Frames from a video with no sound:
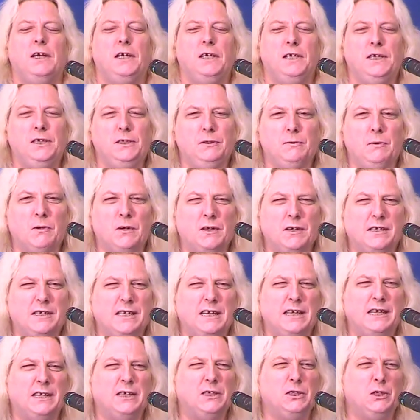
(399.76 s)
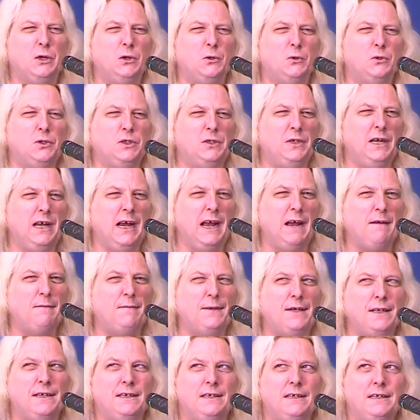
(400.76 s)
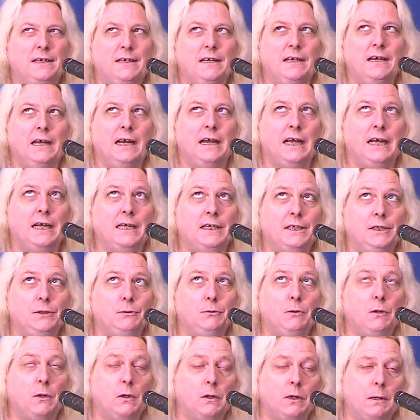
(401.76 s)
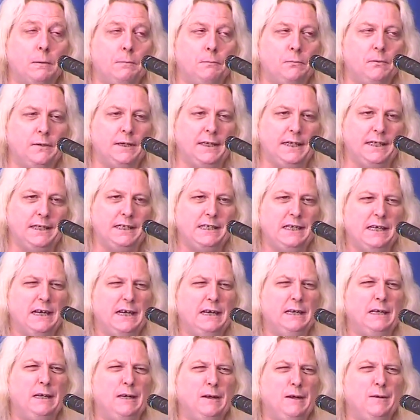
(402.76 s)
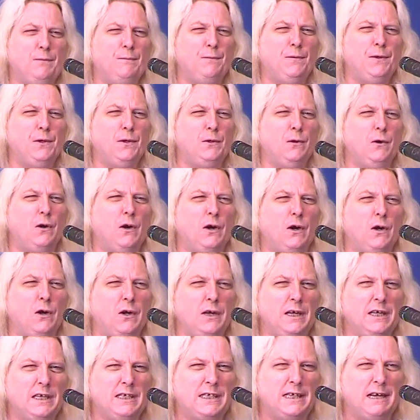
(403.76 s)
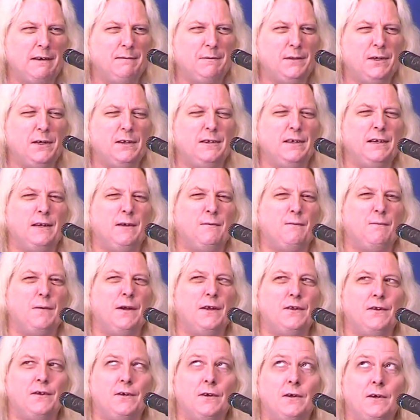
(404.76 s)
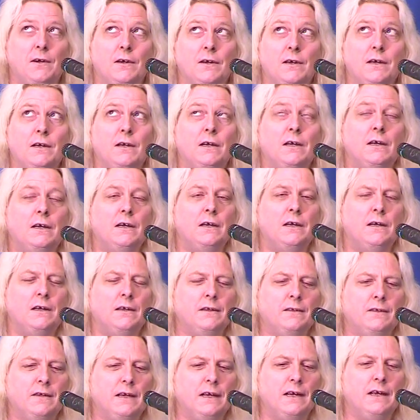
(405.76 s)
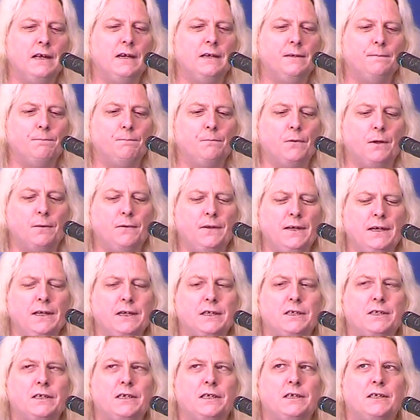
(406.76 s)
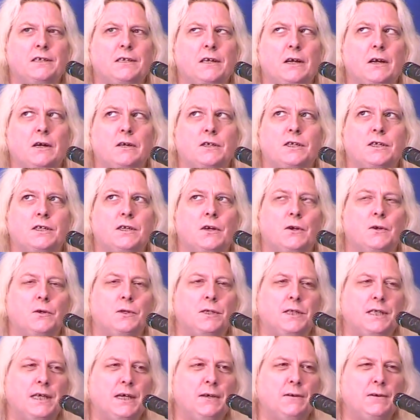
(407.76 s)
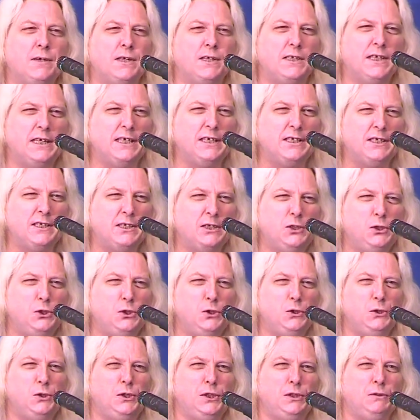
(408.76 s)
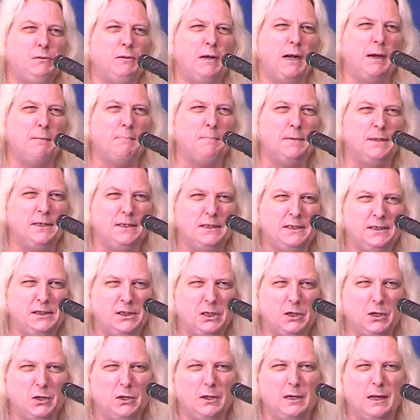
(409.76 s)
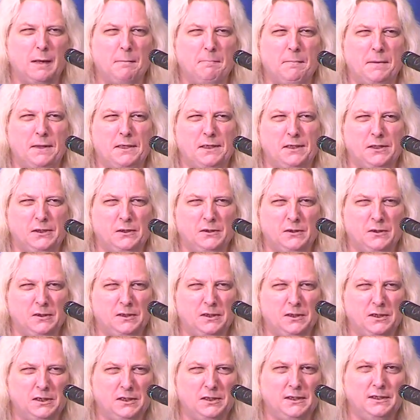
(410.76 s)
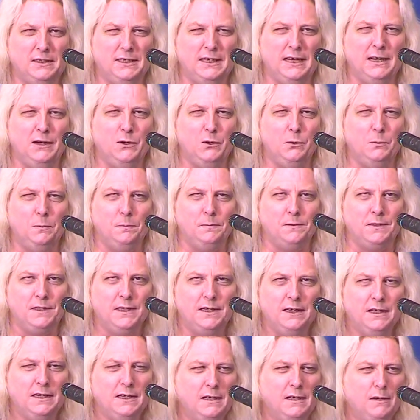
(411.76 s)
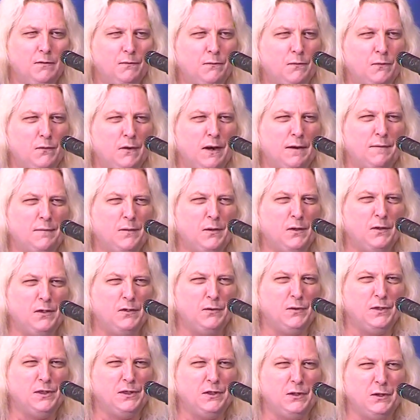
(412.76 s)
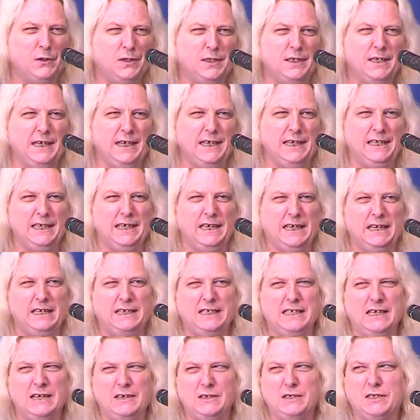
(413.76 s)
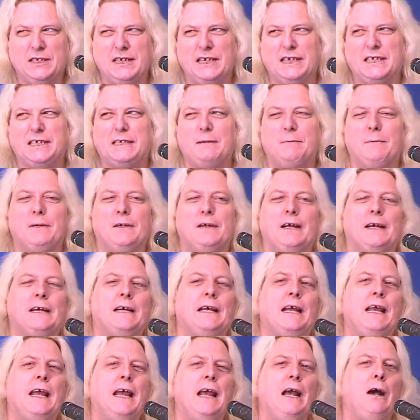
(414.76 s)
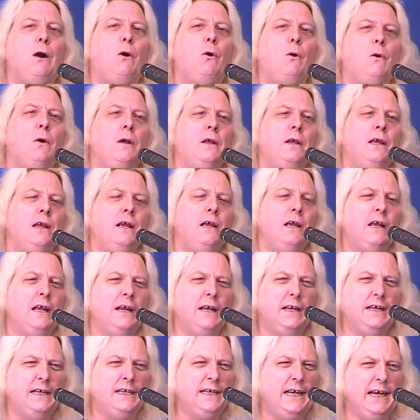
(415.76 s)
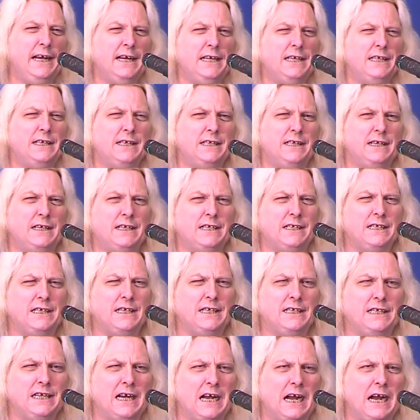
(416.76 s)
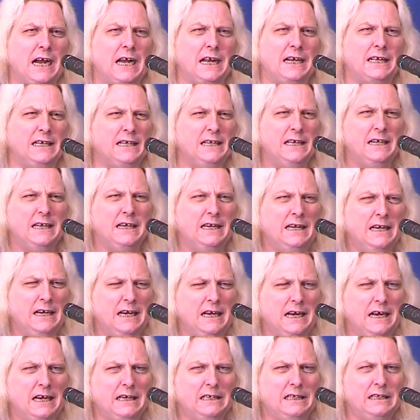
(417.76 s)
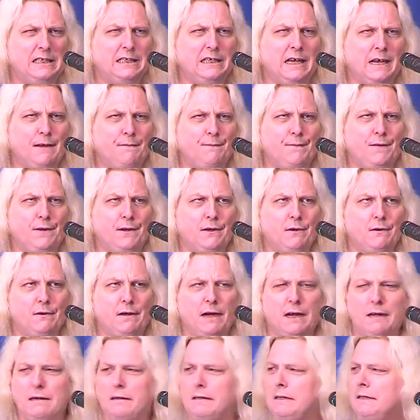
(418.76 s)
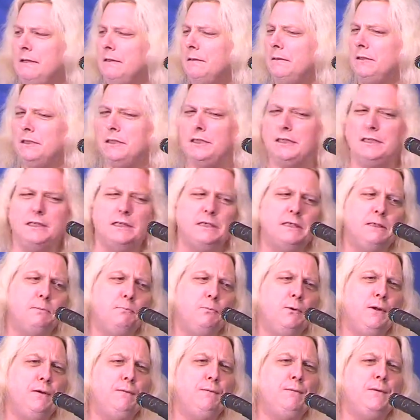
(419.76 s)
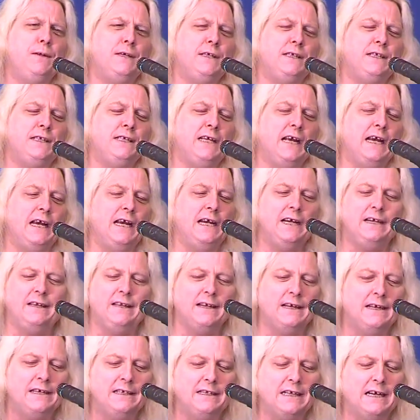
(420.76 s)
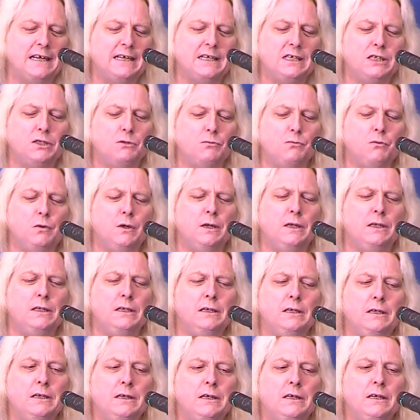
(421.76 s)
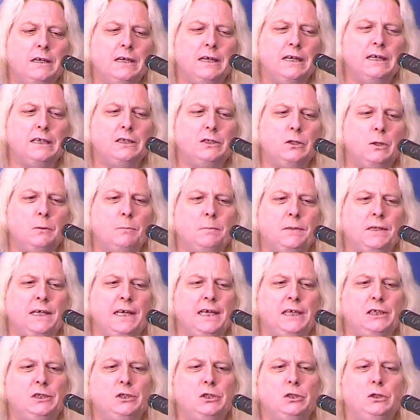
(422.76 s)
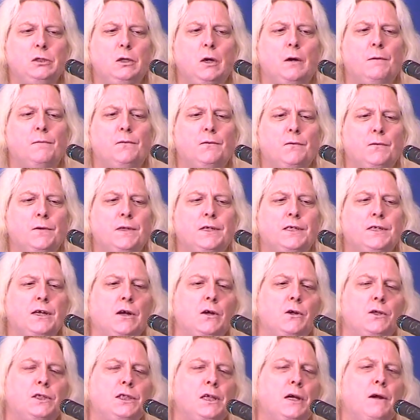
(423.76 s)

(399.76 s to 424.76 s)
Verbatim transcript: you are said to go to heaven and you are complete. And then if your heart is heavier than a feather, then I think it's this dog star Sirius gets to chew you up and your heart up, and you're doomed forever to eternity. That sounds like something like hell in the case of the Satan and the devil. I'm going to just briefly say that that's one interpretation of the results